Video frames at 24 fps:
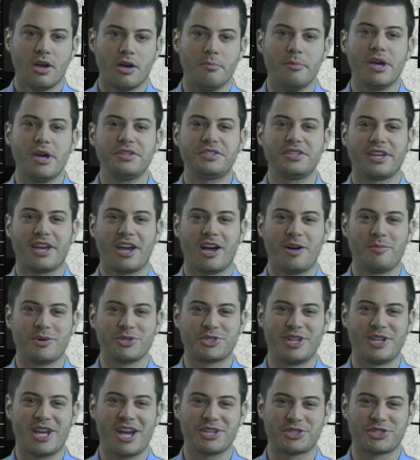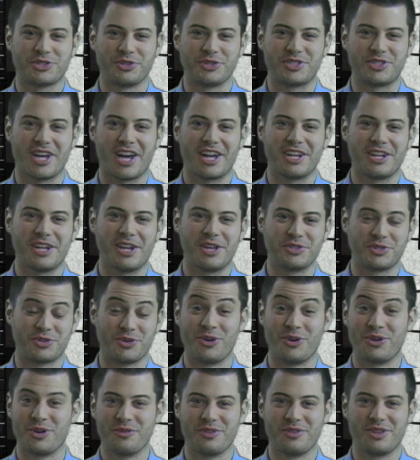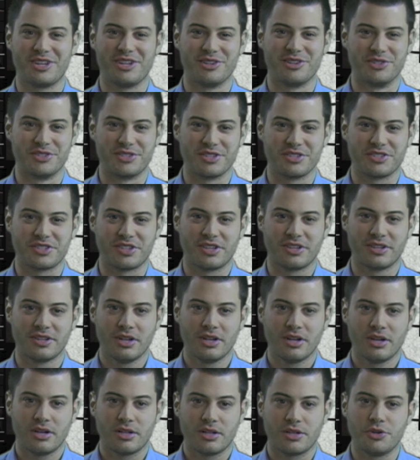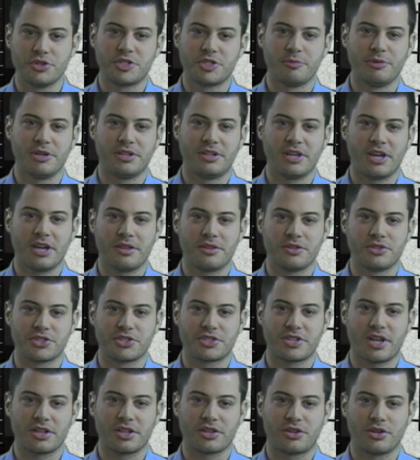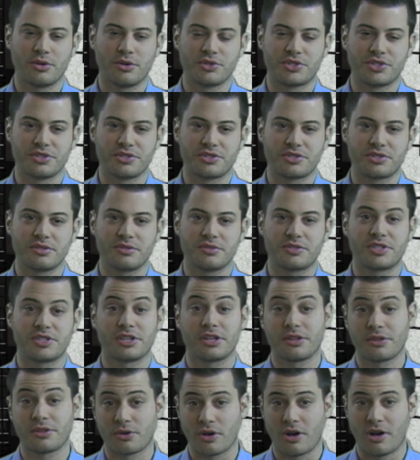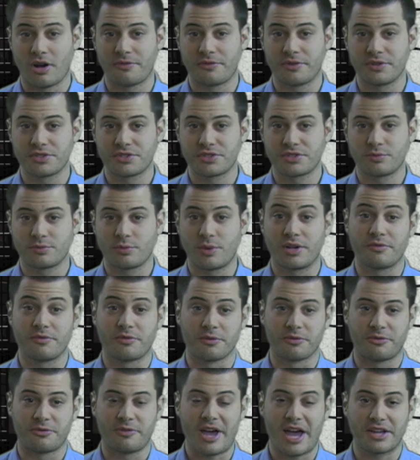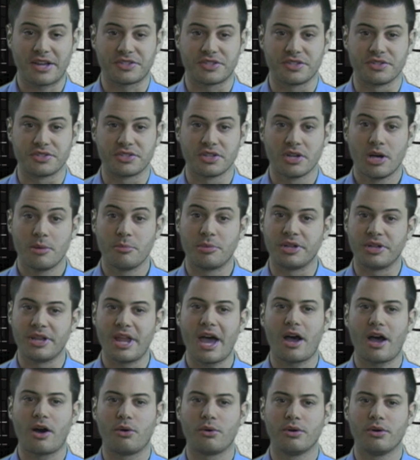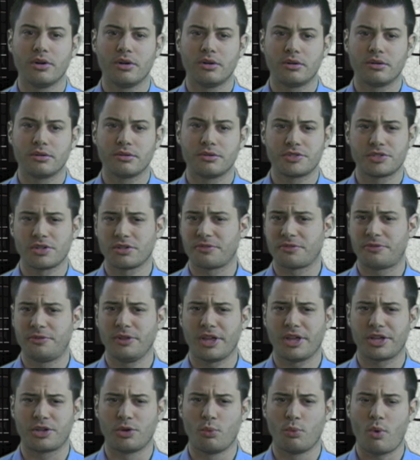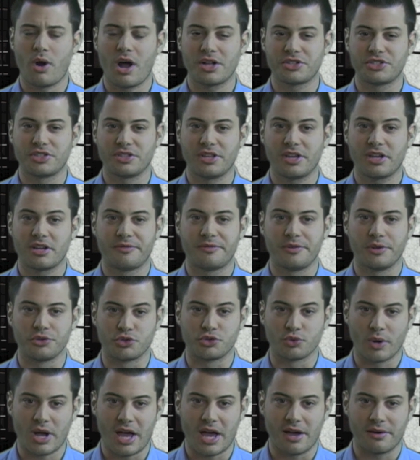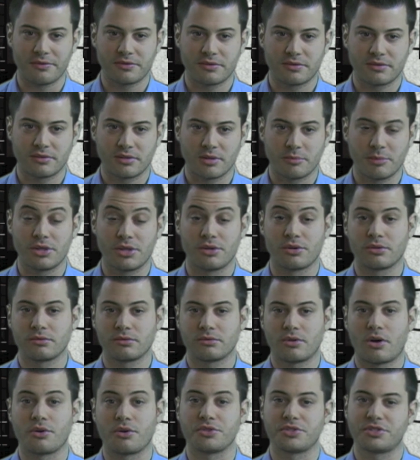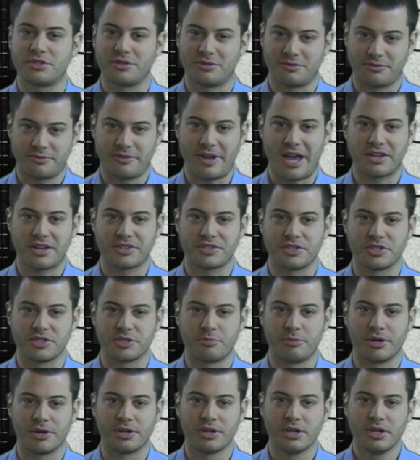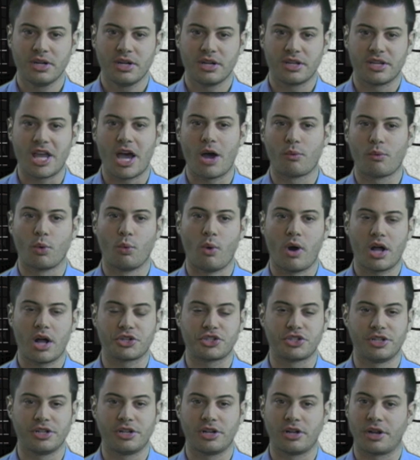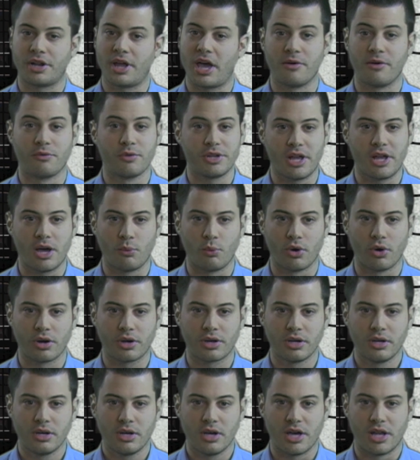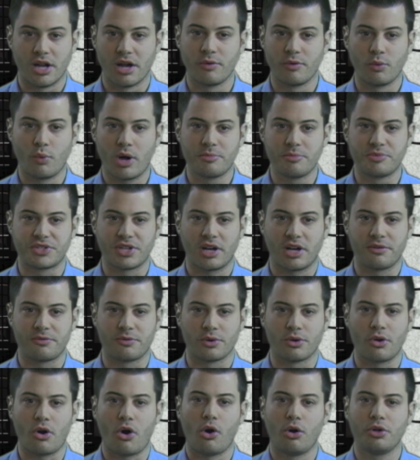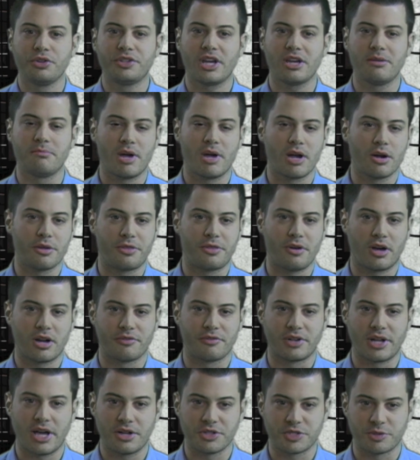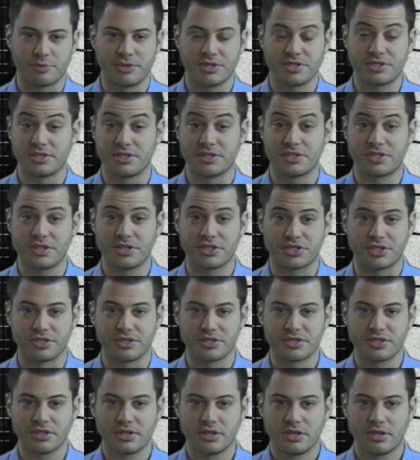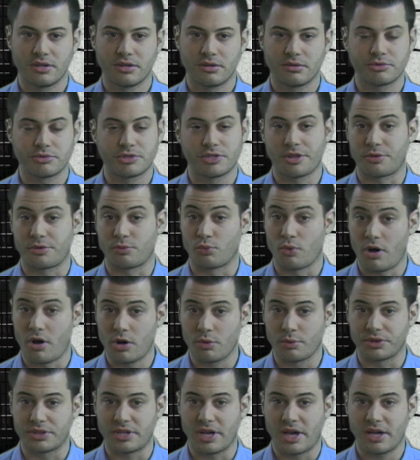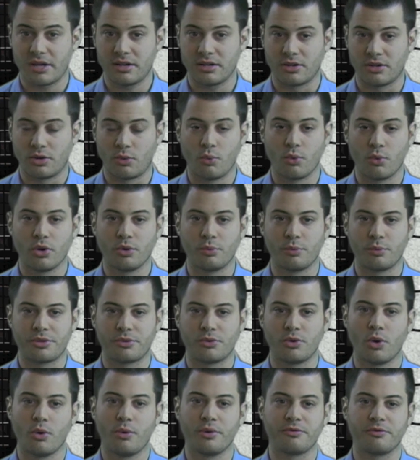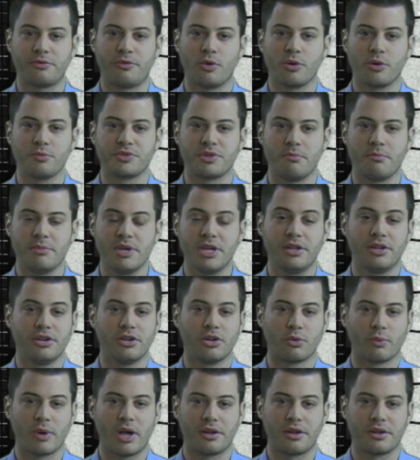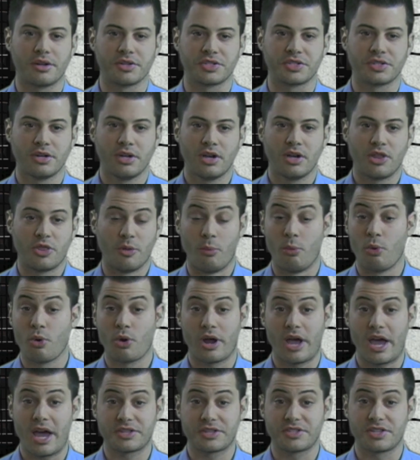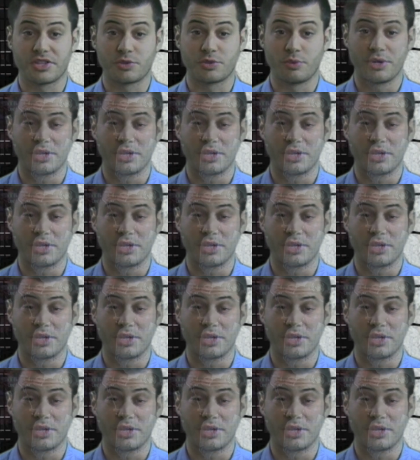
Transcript: Amazing how much National Signing Day has grown over the years, isn't it? Used to be a day that just had coaches sitting in their office, waiting for faxes, but now you start to feel like you're watching the NFL drafts. I mean, there are still faxes, but now we're watching it on every network and every website for an all-day marathon of announcements and decisions. There's nothing wrong with that. In a world with growing forms of media around us, the more access